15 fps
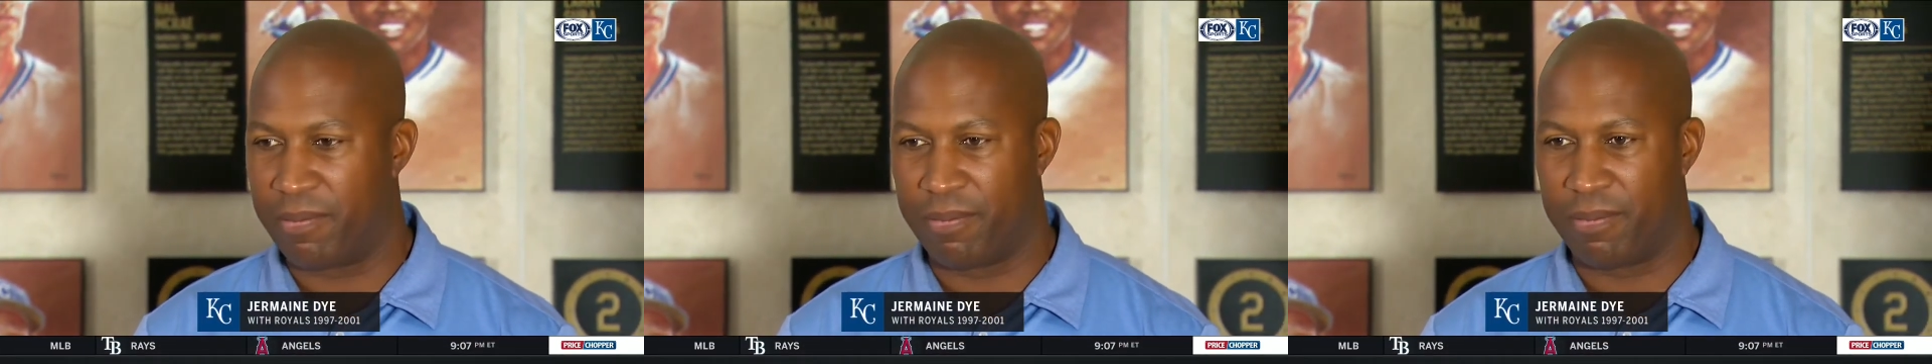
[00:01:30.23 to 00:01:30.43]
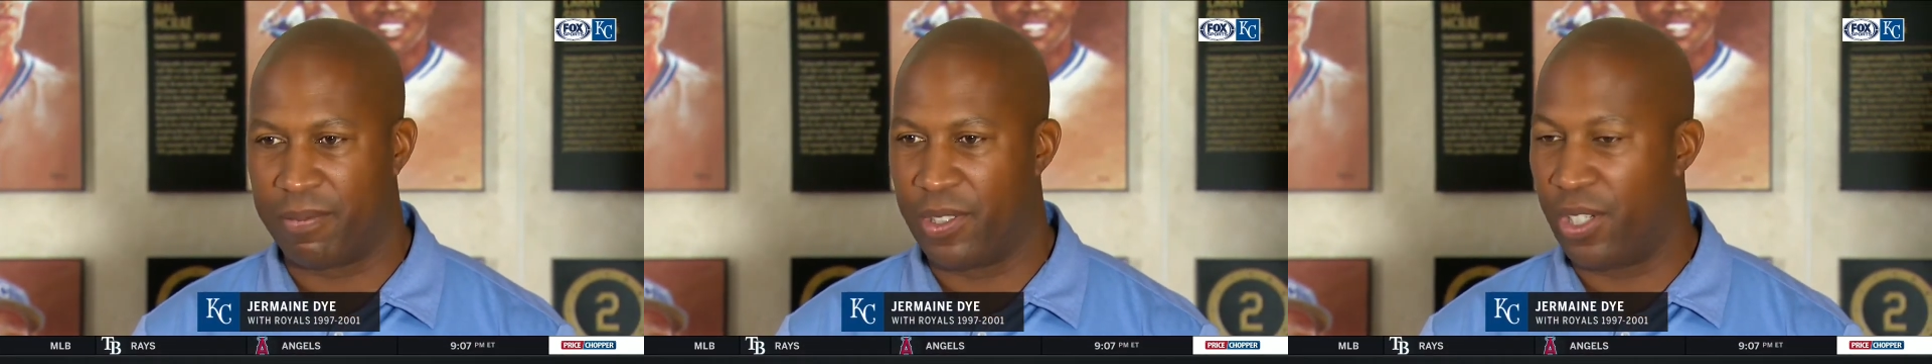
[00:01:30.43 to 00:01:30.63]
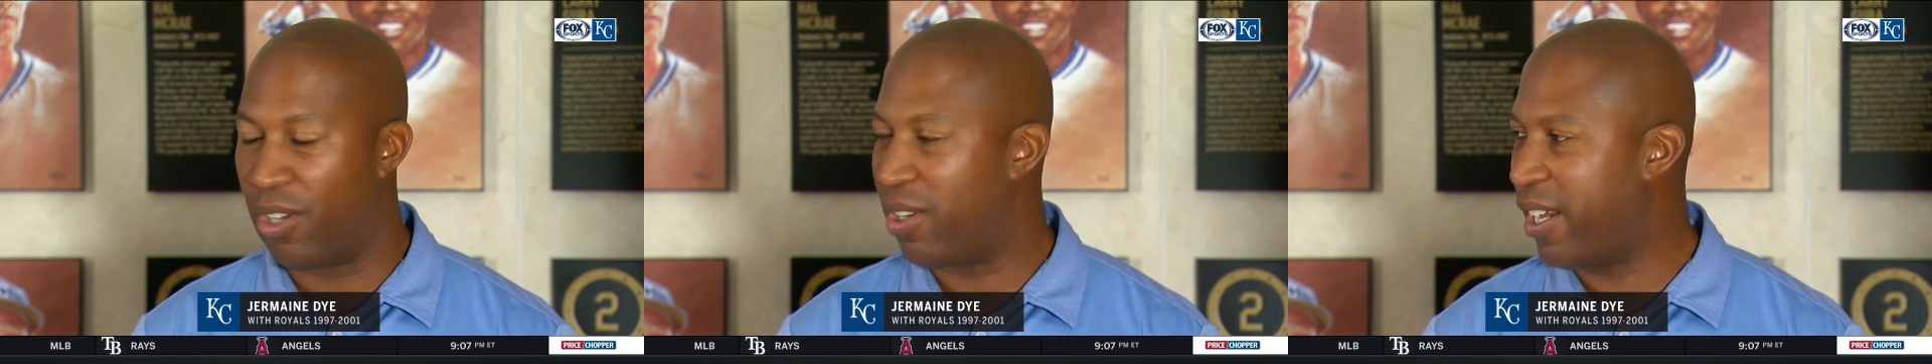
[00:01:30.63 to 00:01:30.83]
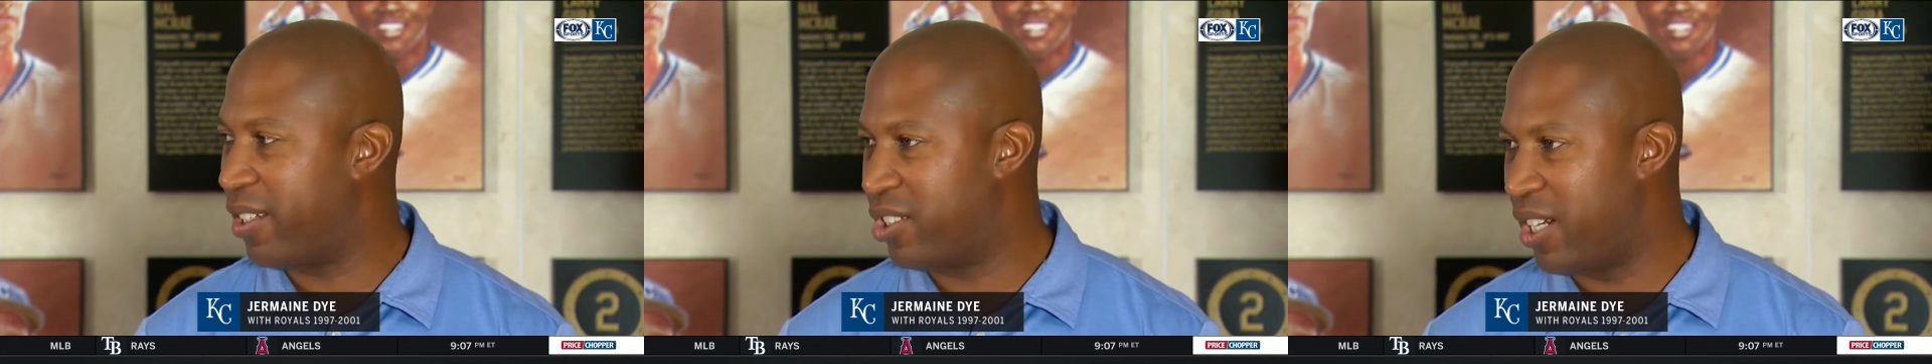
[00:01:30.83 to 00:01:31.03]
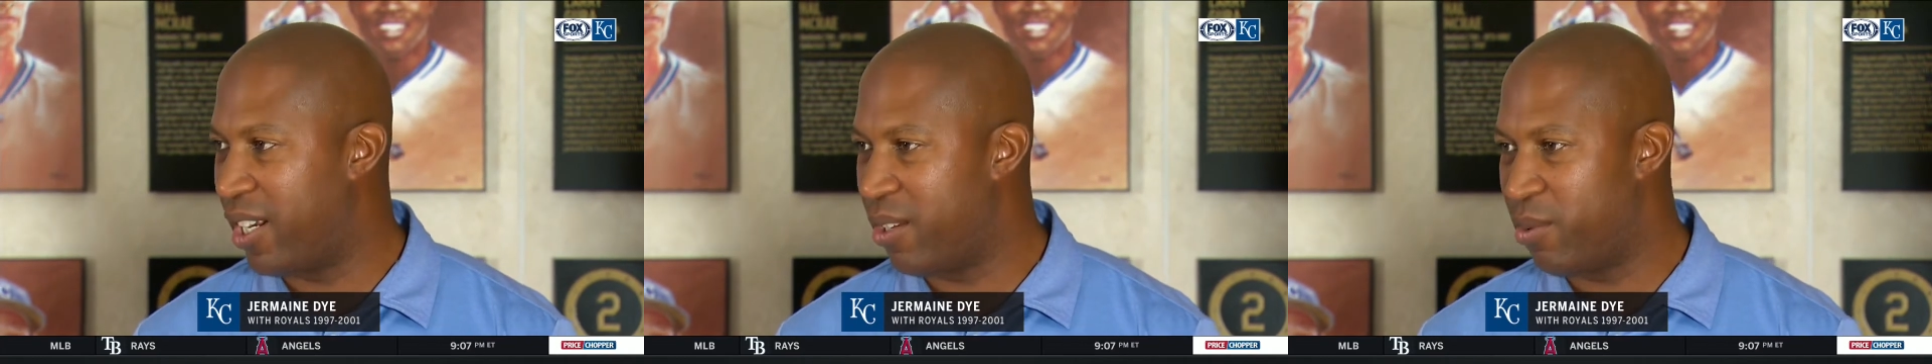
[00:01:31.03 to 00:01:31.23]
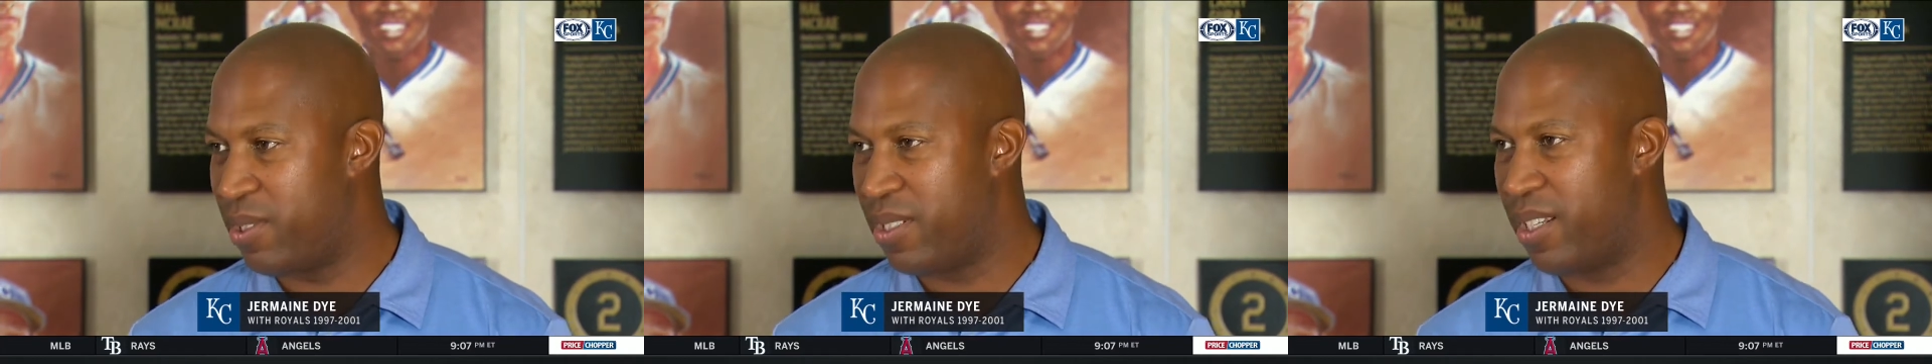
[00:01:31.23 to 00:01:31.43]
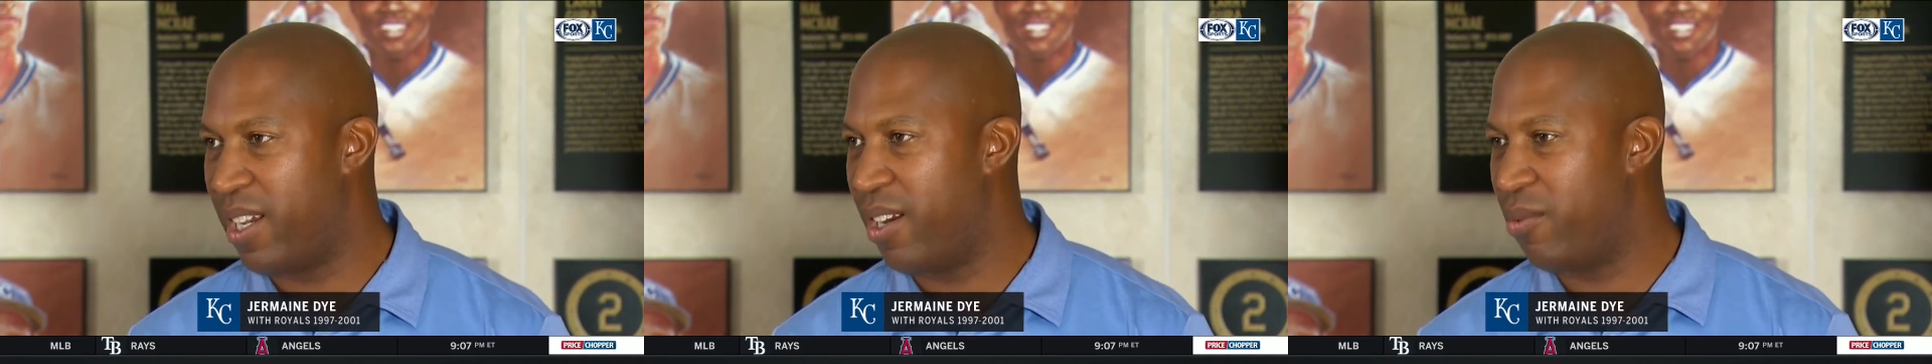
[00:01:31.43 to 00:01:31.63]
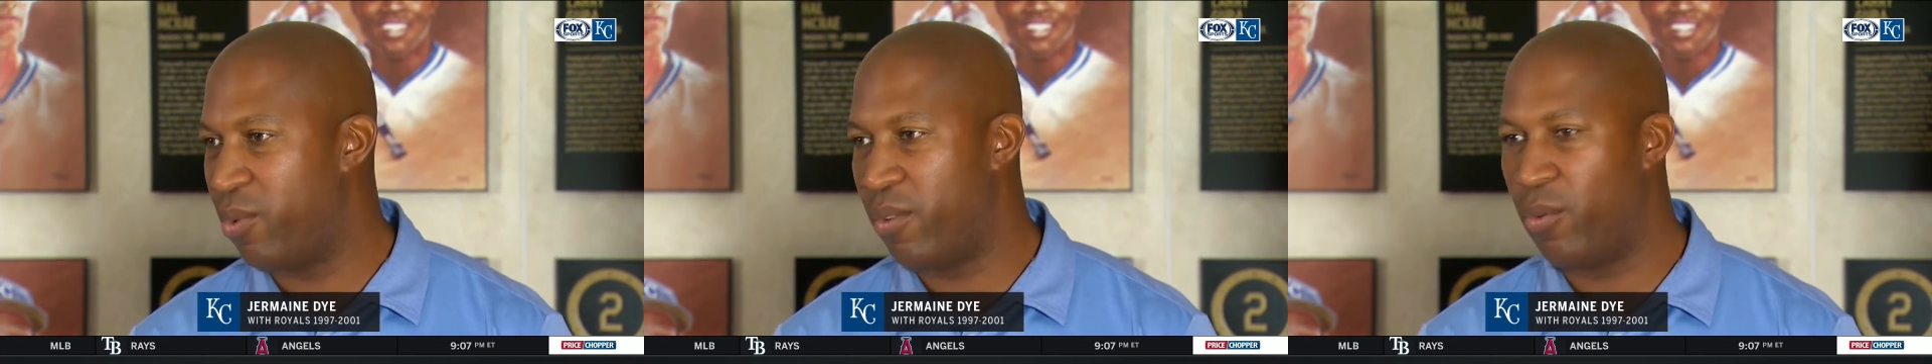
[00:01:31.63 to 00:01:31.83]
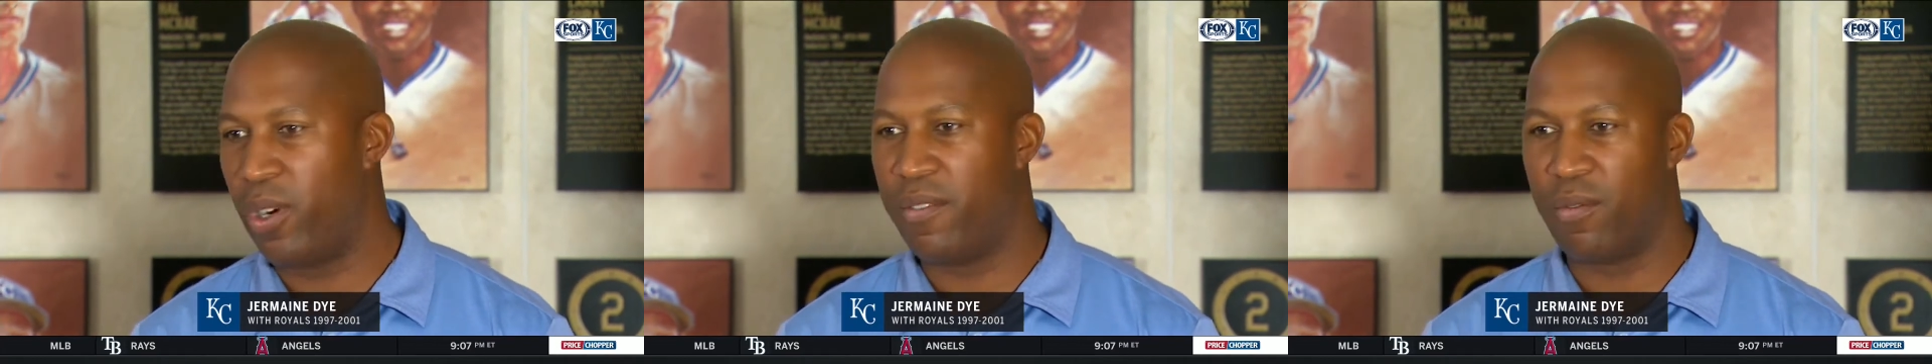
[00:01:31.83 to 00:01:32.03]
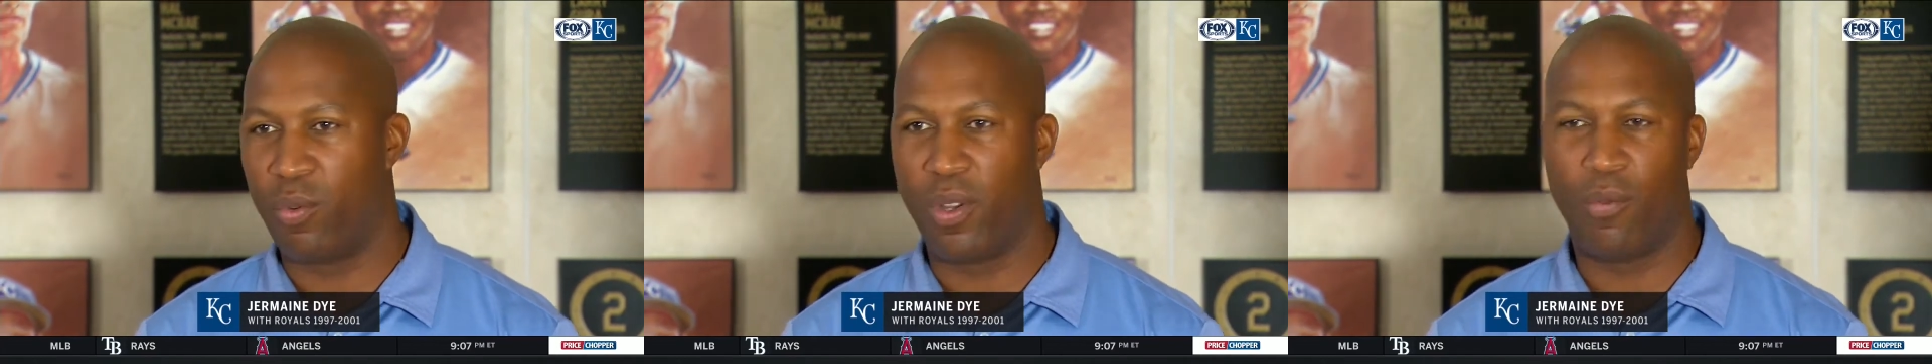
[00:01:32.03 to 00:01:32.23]
you know, like Johnny was saying, we
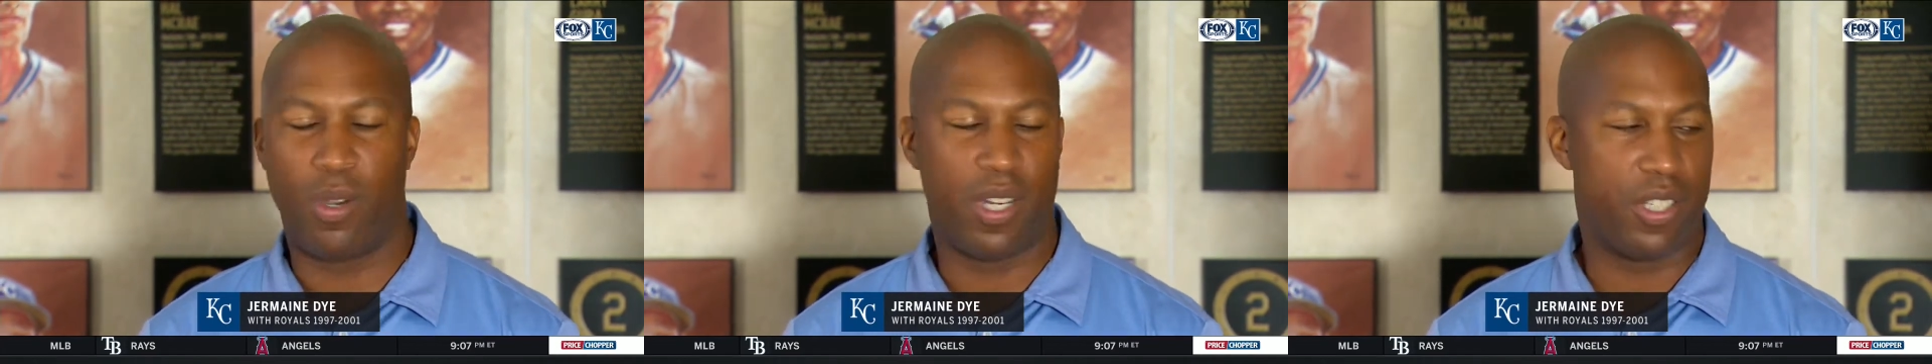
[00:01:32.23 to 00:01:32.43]
won